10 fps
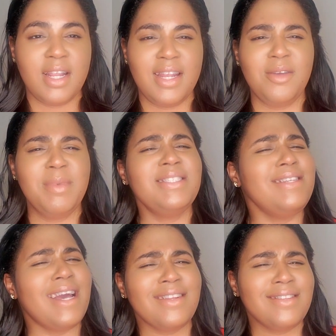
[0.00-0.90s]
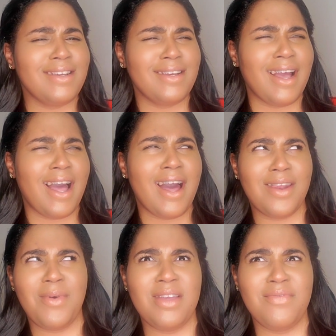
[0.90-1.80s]
And you may say, Natalie,
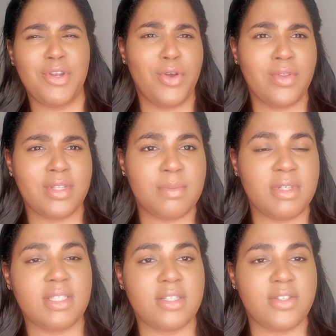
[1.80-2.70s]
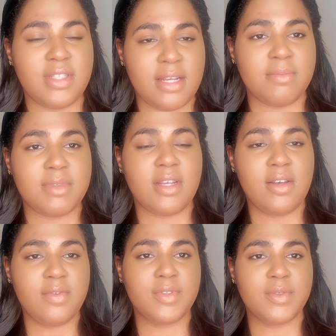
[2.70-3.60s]
how do I even know that someone doesn't understand
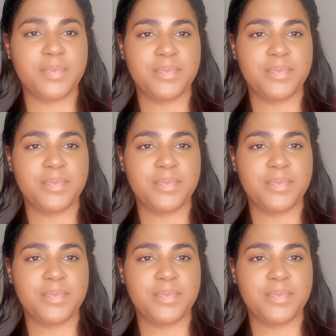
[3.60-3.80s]
themselves?